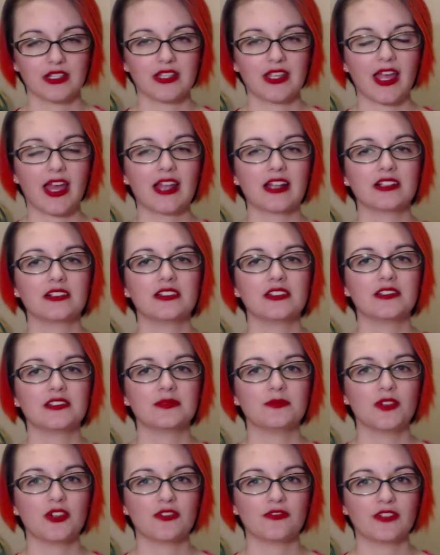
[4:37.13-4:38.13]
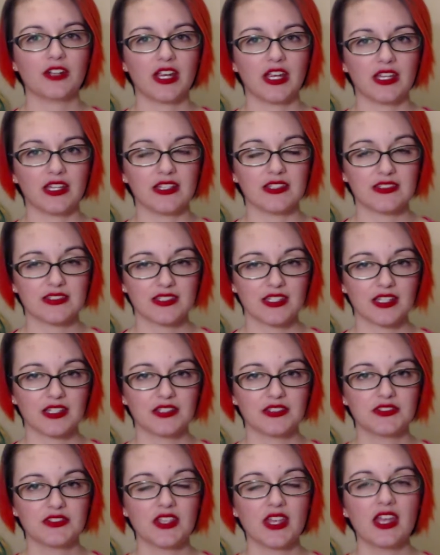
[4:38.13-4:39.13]
Cataclysm over
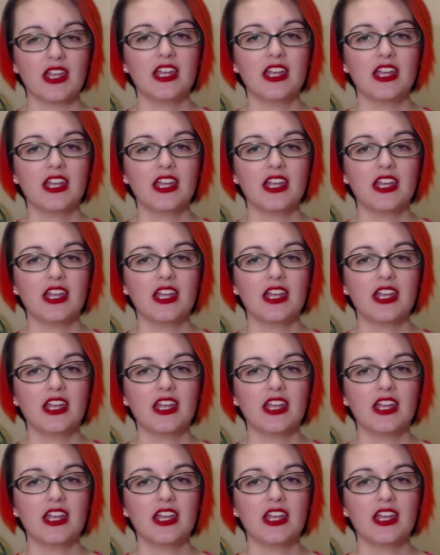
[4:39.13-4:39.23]
86,